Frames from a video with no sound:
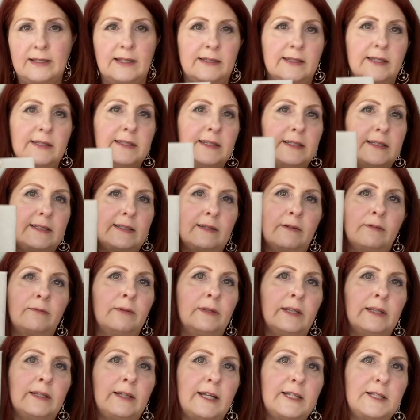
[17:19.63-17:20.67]
It's a
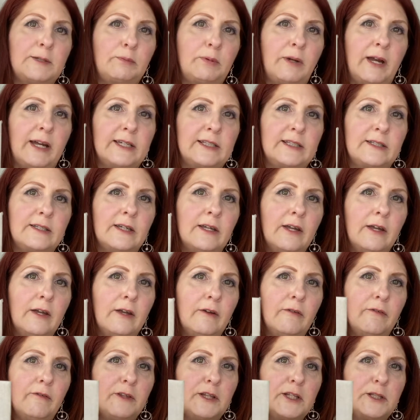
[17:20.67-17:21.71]
really nice price
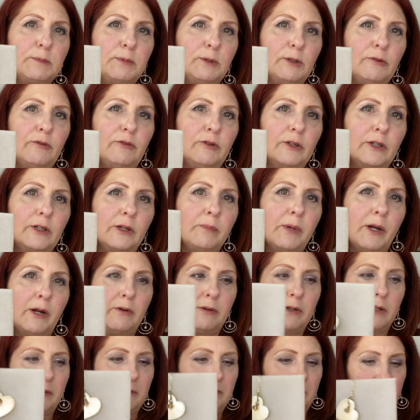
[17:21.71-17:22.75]
for this beautiful
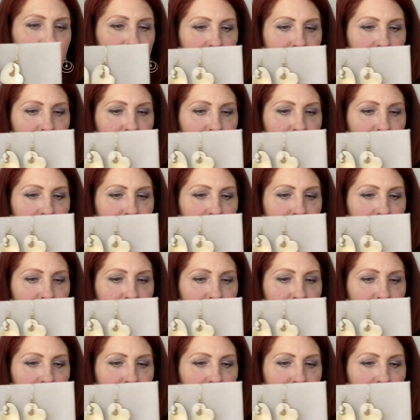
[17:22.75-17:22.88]
component.